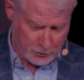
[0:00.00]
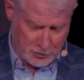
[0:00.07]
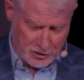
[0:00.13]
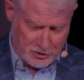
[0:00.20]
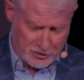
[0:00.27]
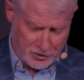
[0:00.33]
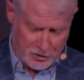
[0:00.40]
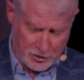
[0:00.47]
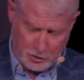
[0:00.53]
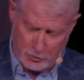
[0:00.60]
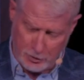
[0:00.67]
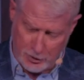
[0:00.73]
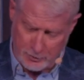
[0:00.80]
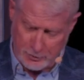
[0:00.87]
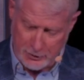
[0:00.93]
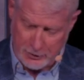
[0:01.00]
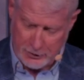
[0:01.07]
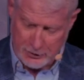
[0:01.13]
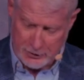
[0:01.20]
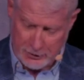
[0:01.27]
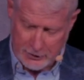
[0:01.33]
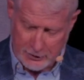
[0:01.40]
Jesus show up.
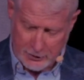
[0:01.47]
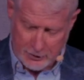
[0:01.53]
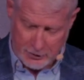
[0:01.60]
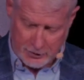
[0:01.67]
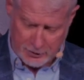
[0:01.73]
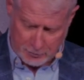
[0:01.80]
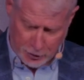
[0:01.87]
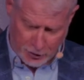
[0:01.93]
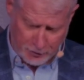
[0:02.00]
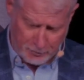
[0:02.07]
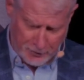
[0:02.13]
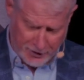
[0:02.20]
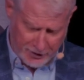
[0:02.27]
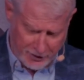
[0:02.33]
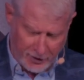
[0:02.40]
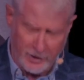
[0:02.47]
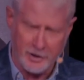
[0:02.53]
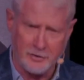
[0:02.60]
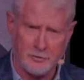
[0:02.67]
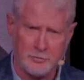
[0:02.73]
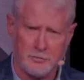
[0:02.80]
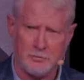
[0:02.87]
And part of my life,
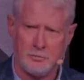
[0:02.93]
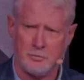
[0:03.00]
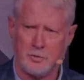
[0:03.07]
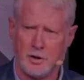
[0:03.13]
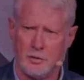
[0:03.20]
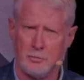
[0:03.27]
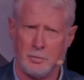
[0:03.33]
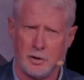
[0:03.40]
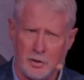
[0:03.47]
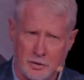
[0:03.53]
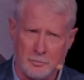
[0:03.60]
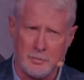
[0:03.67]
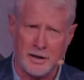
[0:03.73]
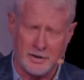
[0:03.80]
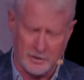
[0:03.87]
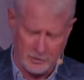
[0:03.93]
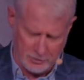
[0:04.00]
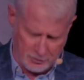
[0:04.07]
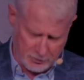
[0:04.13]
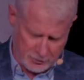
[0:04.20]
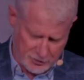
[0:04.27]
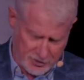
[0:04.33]
part of my
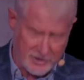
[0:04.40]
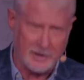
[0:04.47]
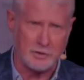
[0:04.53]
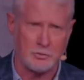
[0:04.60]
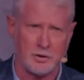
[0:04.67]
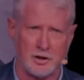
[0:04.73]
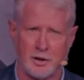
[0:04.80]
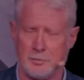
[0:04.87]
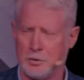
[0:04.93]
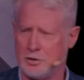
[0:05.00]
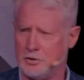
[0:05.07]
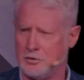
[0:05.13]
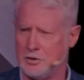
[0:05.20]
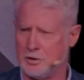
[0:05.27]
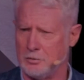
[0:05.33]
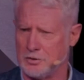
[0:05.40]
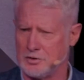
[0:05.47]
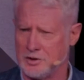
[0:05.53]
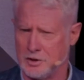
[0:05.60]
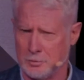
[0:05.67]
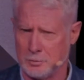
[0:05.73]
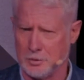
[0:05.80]
sacred opportunity was to
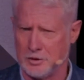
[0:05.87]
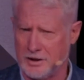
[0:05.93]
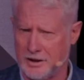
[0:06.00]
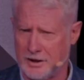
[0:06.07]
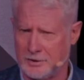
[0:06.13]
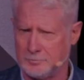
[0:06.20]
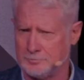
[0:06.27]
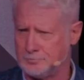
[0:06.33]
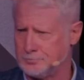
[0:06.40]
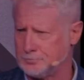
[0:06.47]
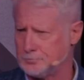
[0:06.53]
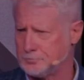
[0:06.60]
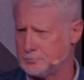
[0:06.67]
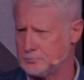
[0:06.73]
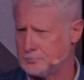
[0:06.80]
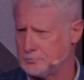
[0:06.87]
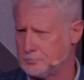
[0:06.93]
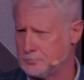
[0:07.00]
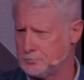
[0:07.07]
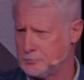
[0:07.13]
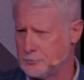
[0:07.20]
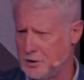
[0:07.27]
help her die
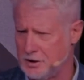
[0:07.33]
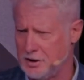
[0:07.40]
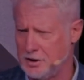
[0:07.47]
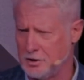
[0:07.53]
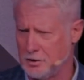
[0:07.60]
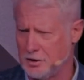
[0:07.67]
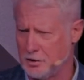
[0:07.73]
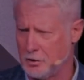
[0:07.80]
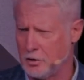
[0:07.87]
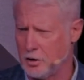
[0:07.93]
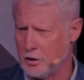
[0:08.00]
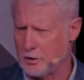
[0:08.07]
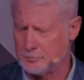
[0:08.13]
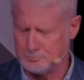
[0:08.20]
in, her, in her heart,